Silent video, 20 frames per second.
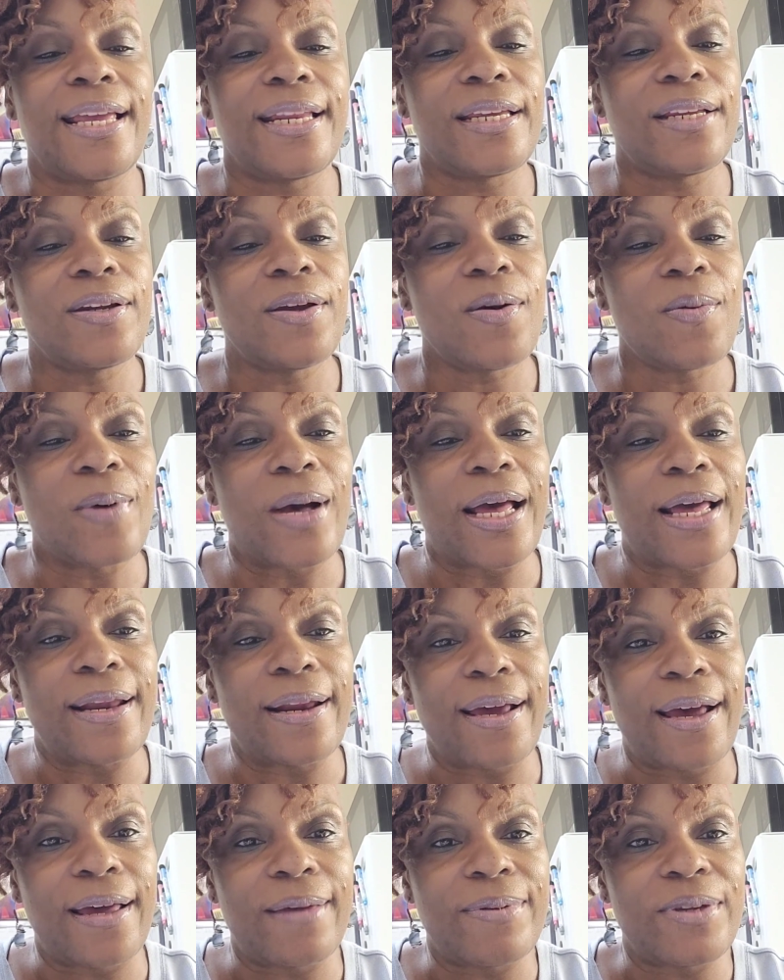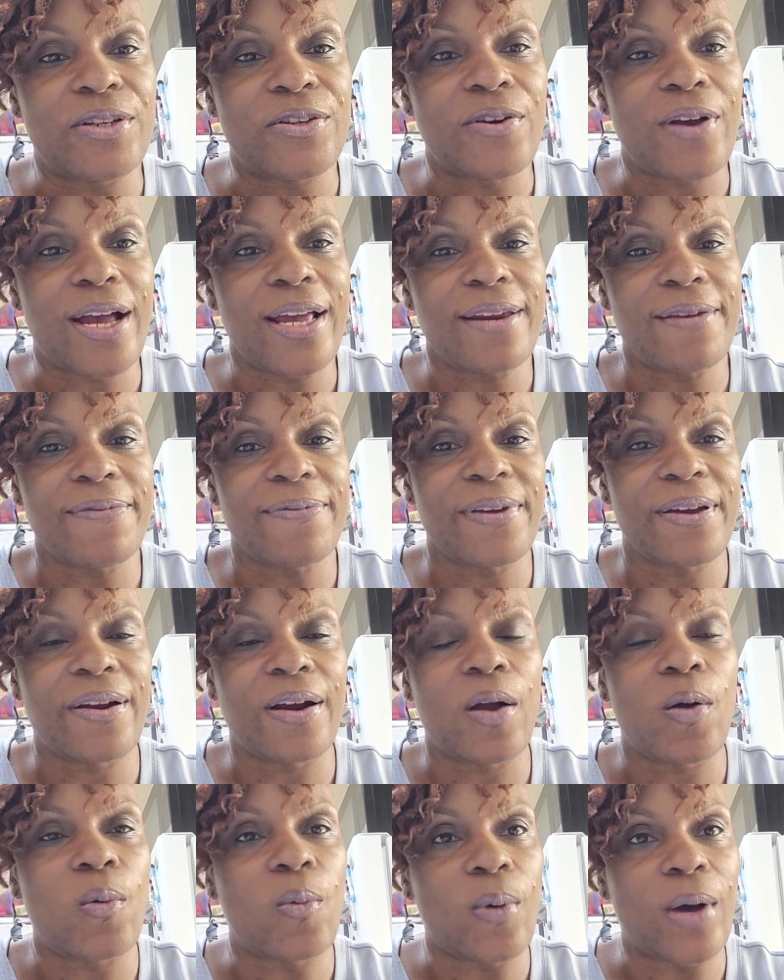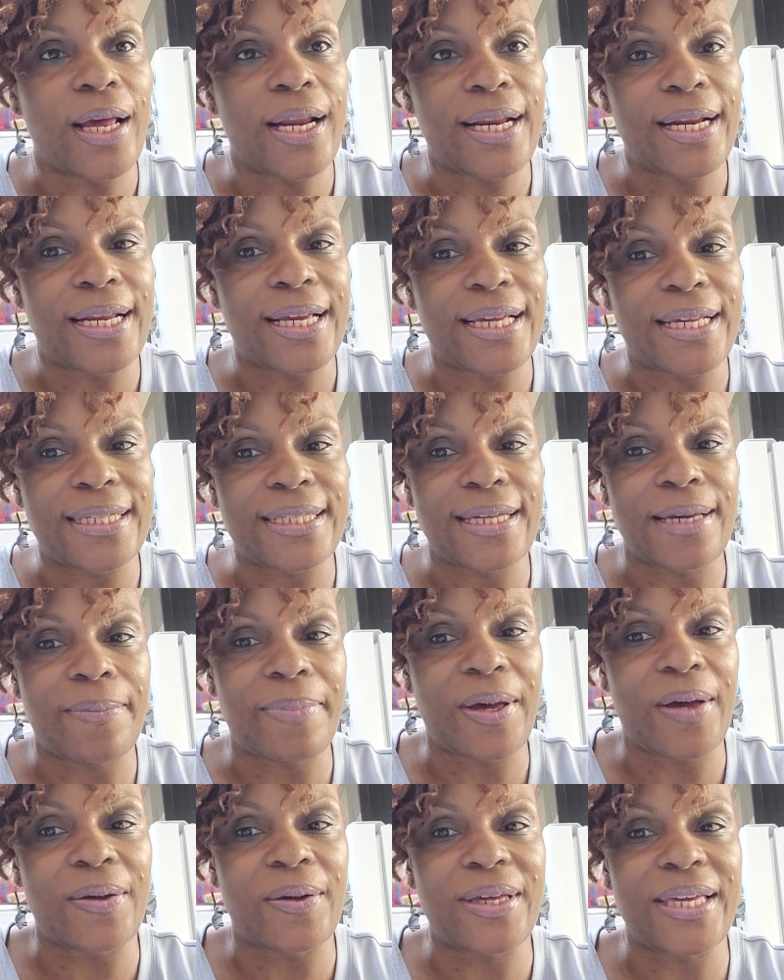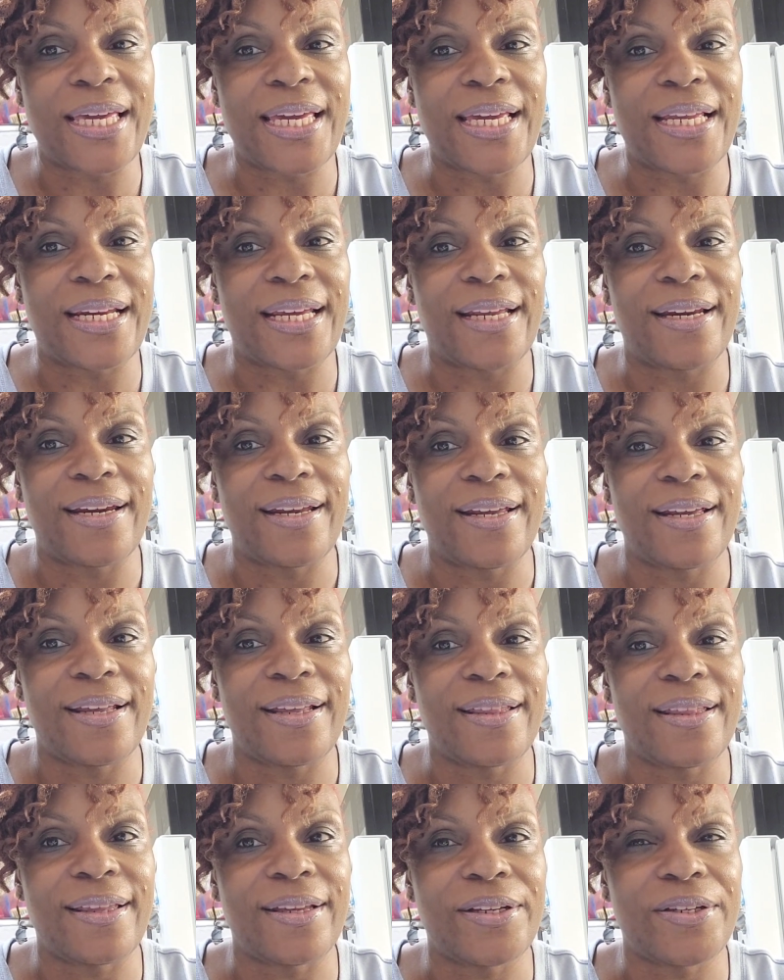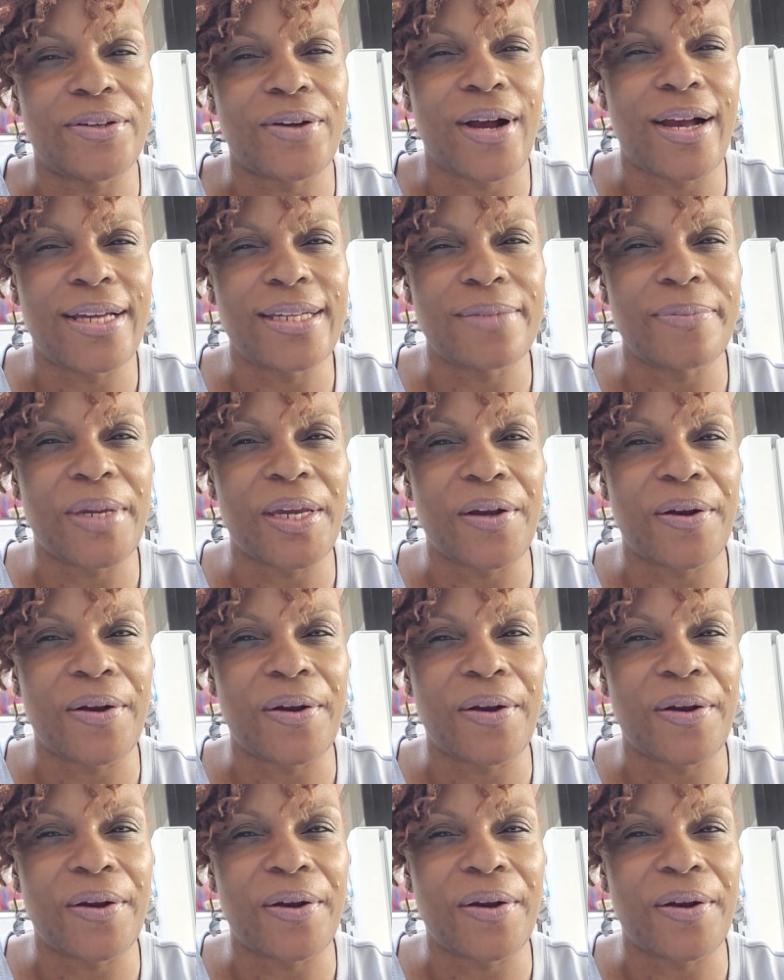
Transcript: And you know what? I've been trying to figure out what it is about Keenan that drives me